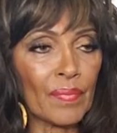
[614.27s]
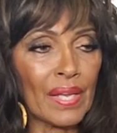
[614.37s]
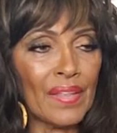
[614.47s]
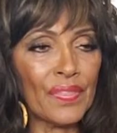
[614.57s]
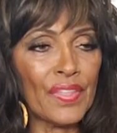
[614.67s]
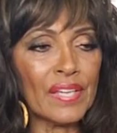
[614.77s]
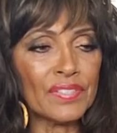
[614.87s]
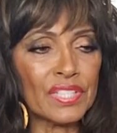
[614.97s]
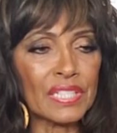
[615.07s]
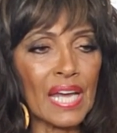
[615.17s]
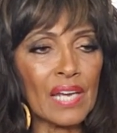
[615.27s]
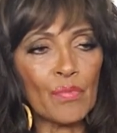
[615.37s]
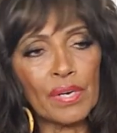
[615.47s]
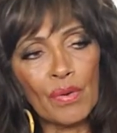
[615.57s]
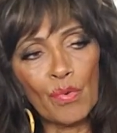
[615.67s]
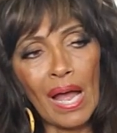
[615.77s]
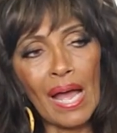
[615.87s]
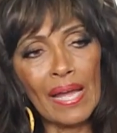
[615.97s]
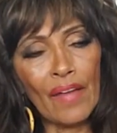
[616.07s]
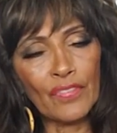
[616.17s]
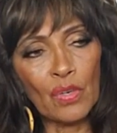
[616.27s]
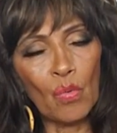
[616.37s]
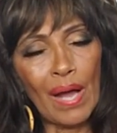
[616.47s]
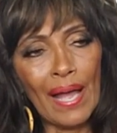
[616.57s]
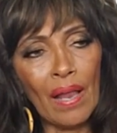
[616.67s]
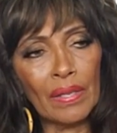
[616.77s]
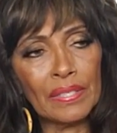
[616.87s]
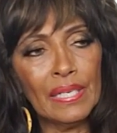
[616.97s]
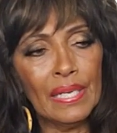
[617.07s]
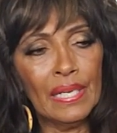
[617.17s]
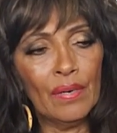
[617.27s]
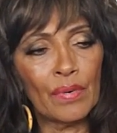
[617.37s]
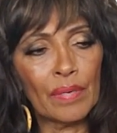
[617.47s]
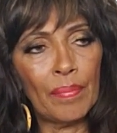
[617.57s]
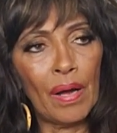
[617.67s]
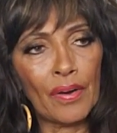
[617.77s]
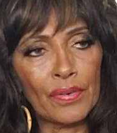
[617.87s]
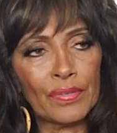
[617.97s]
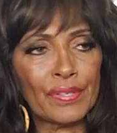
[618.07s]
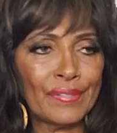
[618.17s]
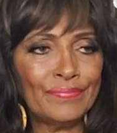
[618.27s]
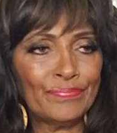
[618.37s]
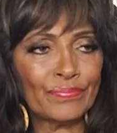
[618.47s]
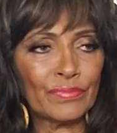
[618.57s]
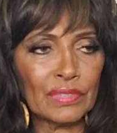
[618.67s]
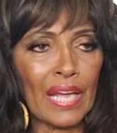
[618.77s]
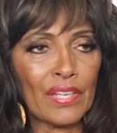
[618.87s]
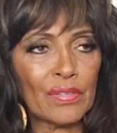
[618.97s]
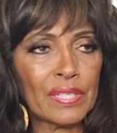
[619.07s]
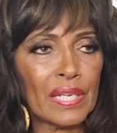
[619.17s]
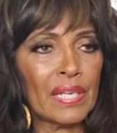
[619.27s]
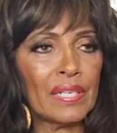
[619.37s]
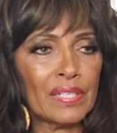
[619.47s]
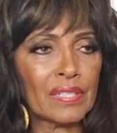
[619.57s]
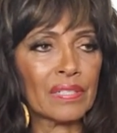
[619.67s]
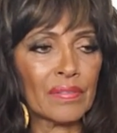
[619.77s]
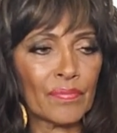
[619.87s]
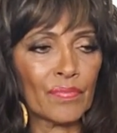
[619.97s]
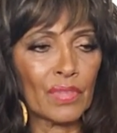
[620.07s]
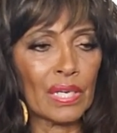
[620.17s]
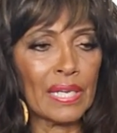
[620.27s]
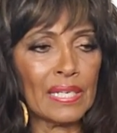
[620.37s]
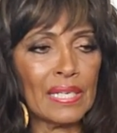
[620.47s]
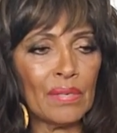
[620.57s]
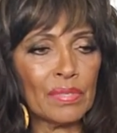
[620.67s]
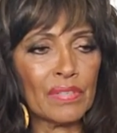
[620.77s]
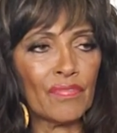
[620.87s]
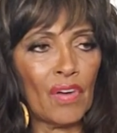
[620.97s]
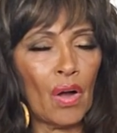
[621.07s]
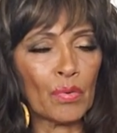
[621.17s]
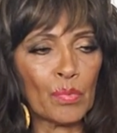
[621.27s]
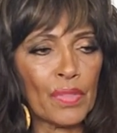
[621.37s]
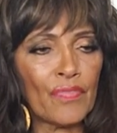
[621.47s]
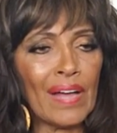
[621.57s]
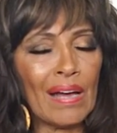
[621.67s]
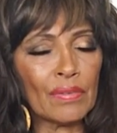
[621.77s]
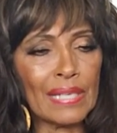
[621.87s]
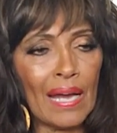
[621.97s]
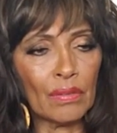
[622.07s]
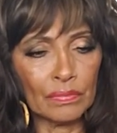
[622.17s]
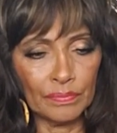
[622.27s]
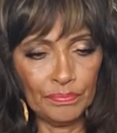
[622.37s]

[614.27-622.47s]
And things just kind of went awry after a while. And one of Barker's, like you said, his lady he was involved with found out.